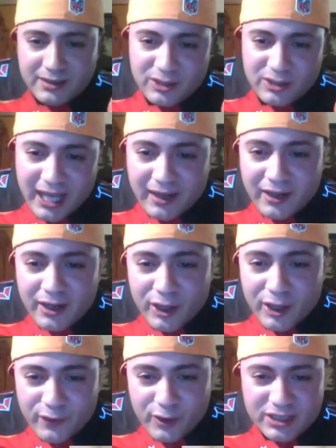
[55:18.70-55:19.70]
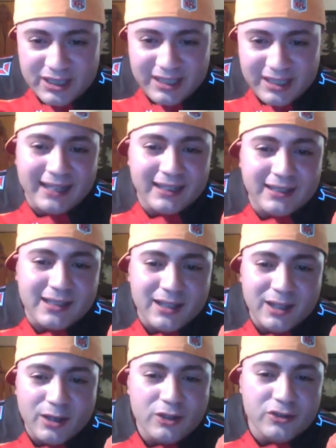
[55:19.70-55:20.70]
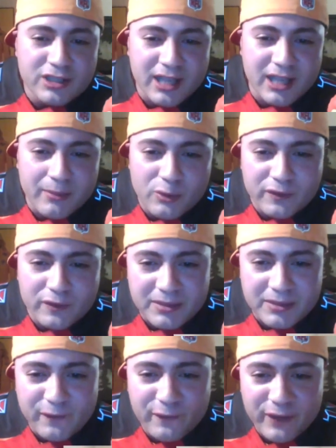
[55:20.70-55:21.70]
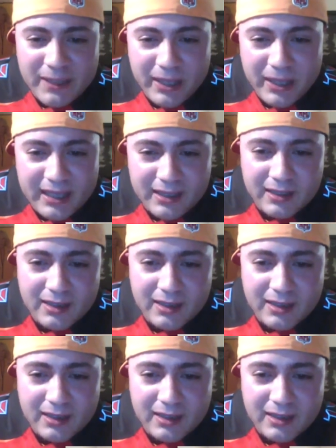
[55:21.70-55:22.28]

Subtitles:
So we got another vote. Sonic, you just got moved up to VP